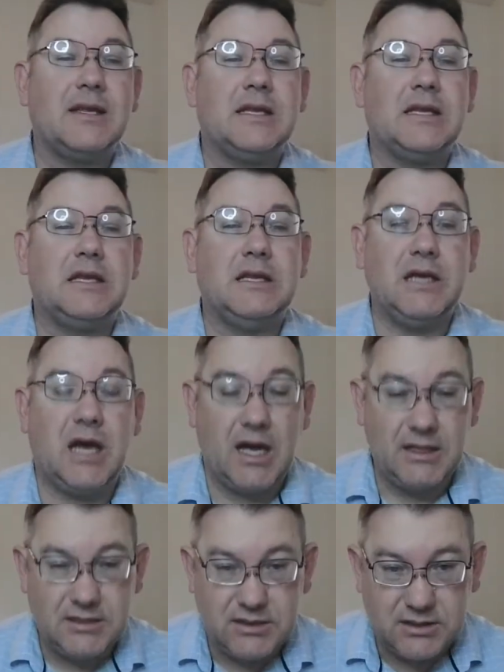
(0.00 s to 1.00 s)

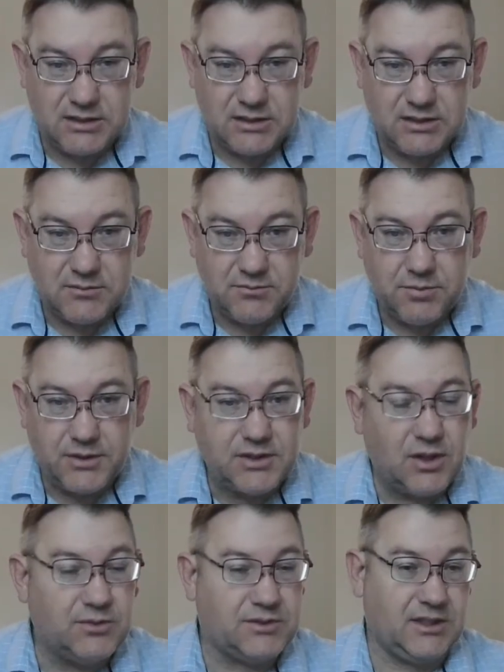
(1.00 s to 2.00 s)
Yes, but
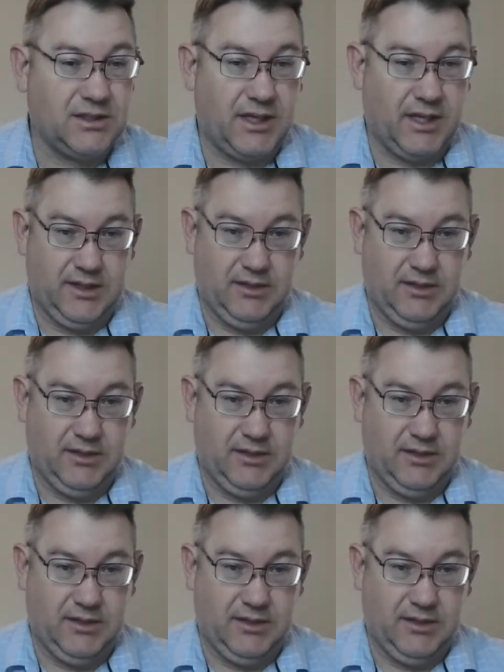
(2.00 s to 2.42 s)
don't delay.